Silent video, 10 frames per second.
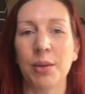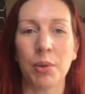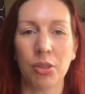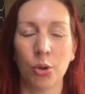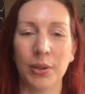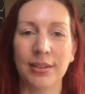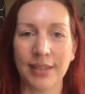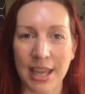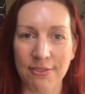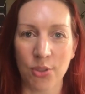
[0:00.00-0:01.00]
We thought we'd
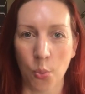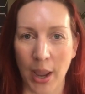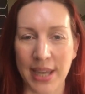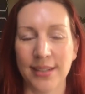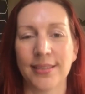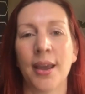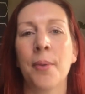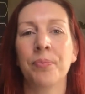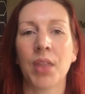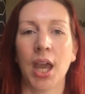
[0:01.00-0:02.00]
save the weight
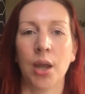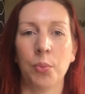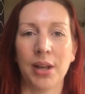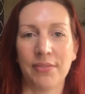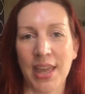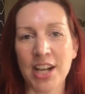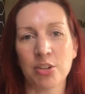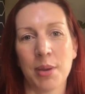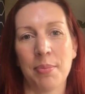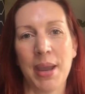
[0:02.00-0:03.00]
and we'd have that extra
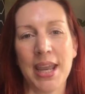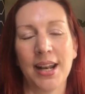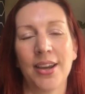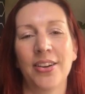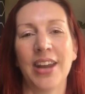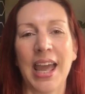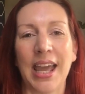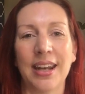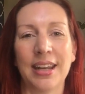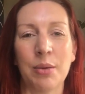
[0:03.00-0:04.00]
bit of payload
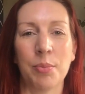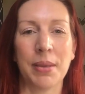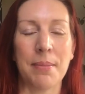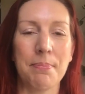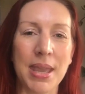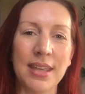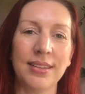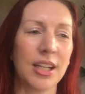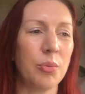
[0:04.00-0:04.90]
and it would be amazing,